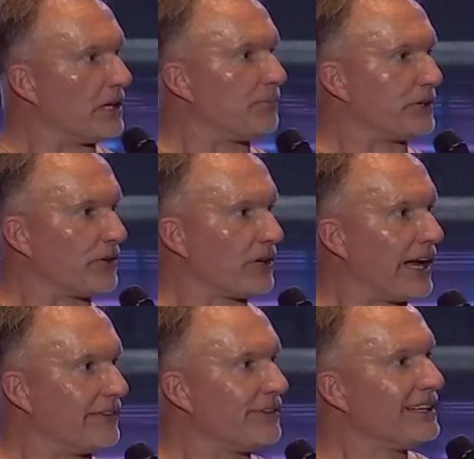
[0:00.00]
up in your
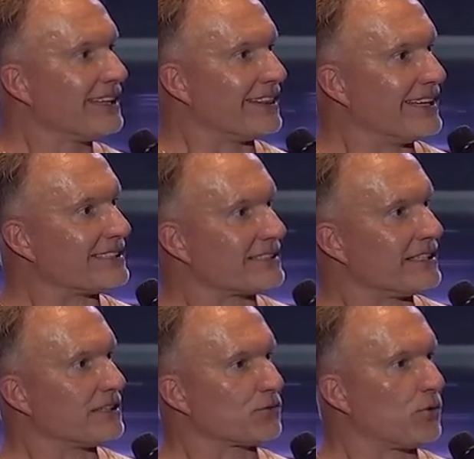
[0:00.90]
life. This
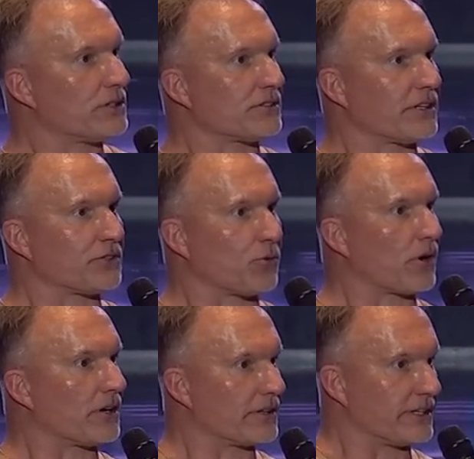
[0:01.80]
is one such
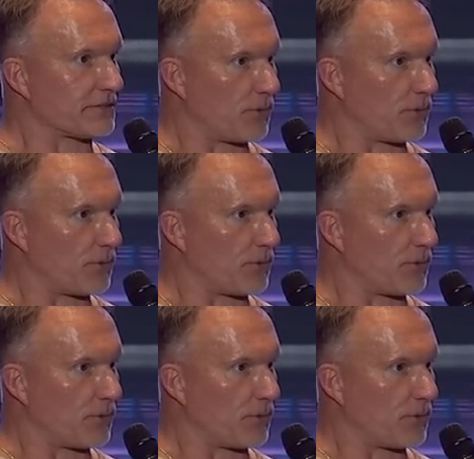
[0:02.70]
word this